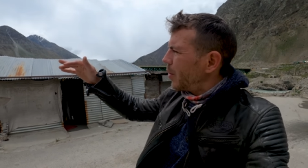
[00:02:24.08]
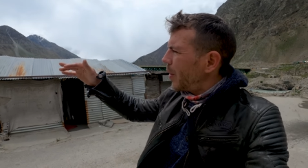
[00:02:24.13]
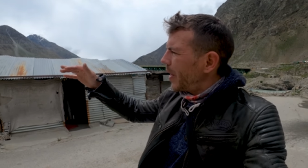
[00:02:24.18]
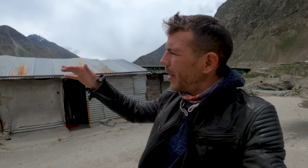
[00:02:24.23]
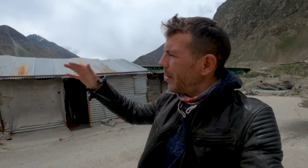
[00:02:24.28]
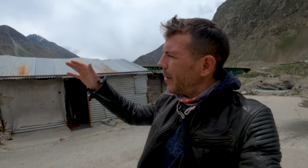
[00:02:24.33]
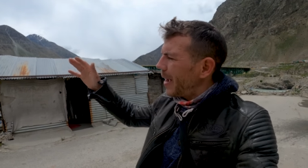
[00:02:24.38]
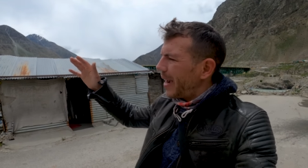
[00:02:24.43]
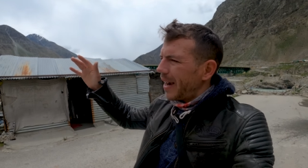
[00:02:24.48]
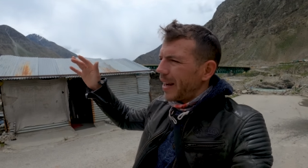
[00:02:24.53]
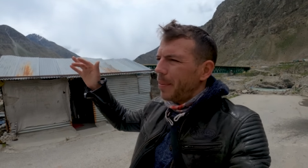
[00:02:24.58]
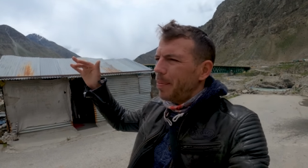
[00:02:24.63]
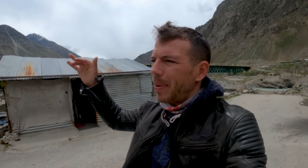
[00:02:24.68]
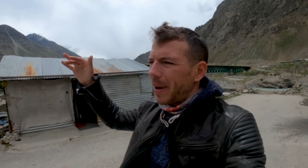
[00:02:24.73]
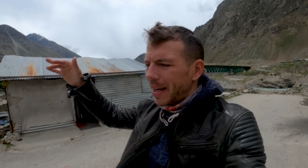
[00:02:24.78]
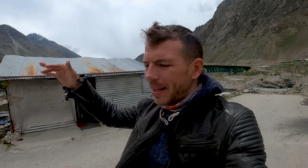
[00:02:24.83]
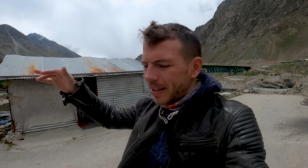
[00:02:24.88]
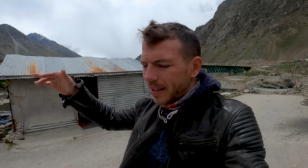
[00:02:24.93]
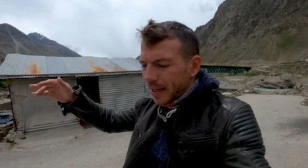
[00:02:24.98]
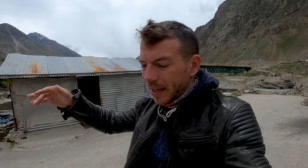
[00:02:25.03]
quite a high
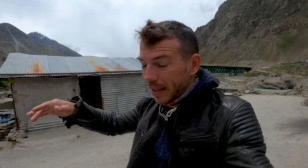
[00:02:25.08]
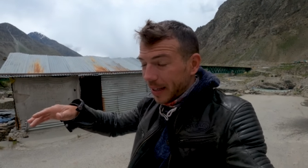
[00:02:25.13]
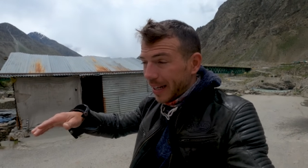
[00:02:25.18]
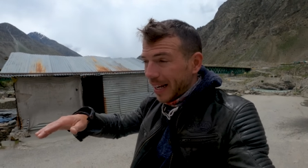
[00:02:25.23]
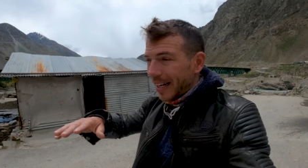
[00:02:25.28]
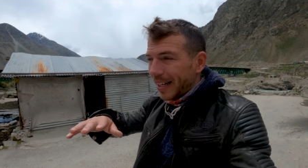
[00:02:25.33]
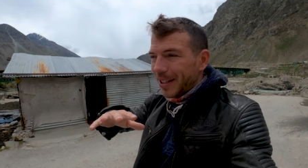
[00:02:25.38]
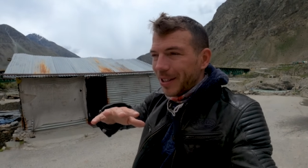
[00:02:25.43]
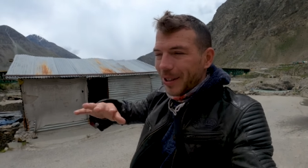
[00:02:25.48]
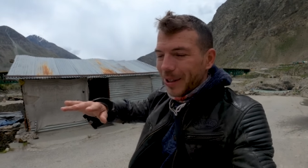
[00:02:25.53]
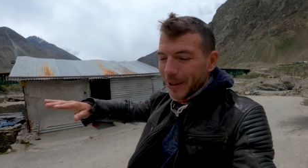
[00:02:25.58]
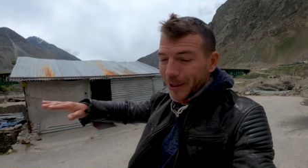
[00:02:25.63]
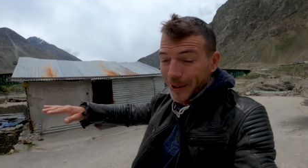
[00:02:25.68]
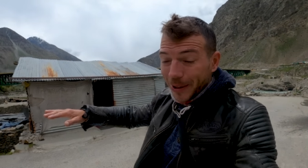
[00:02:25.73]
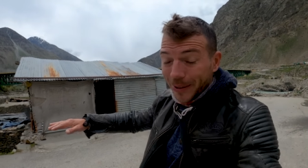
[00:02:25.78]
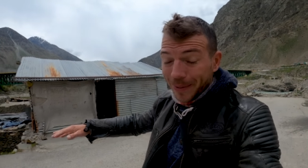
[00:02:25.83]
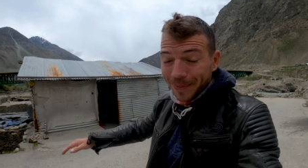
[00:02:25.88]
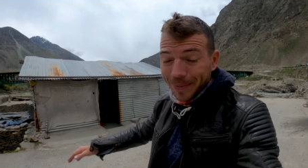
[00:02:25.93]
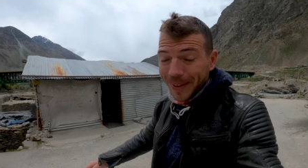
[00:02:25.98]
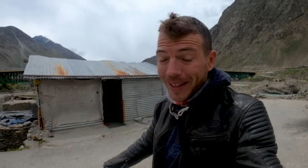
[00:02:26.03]
pass, and
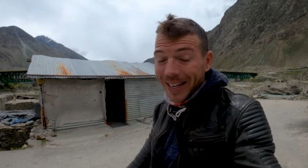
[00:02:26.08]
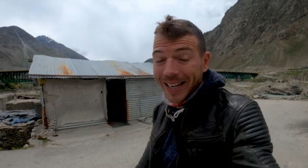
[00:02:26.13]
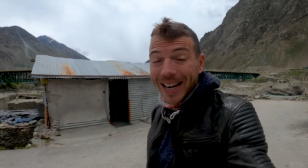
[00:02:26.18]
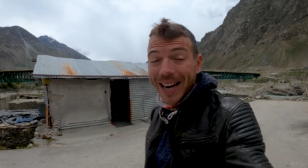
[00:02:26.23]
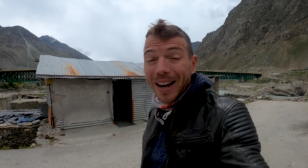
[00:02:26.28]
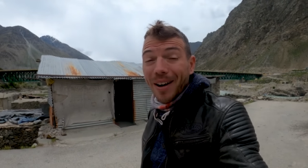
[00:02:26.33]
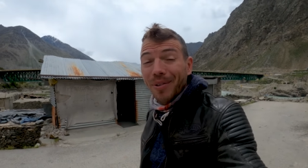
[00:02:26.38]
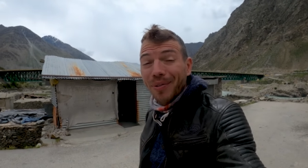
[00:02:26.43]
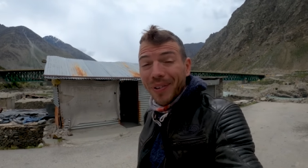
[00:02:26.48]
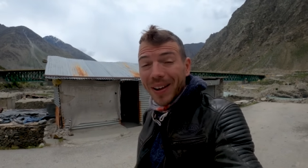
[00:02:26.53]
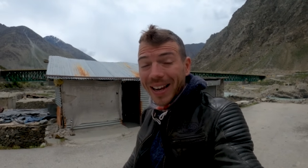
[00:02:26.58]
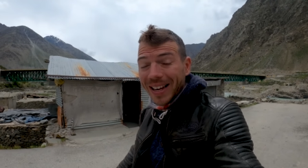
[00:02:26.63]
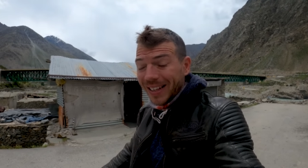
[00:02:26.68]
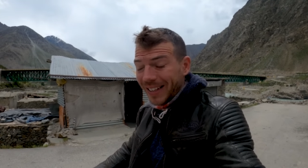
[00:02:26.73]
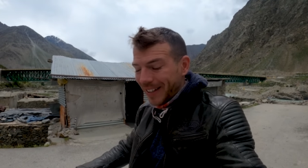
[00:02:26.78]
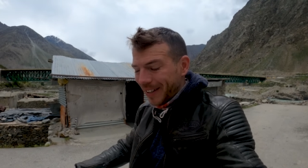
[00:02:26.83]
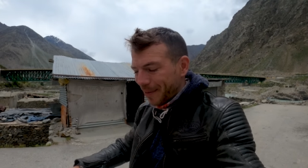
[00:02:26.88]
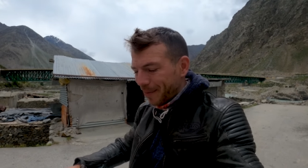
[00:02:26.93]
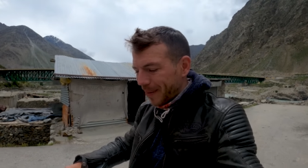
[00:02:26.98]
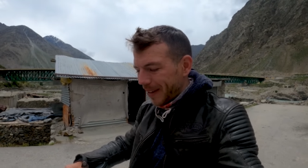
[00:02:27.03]
the car
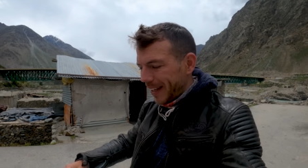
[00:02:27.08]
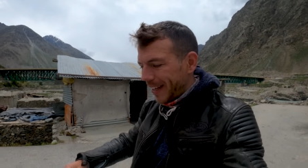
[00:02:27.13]
failed,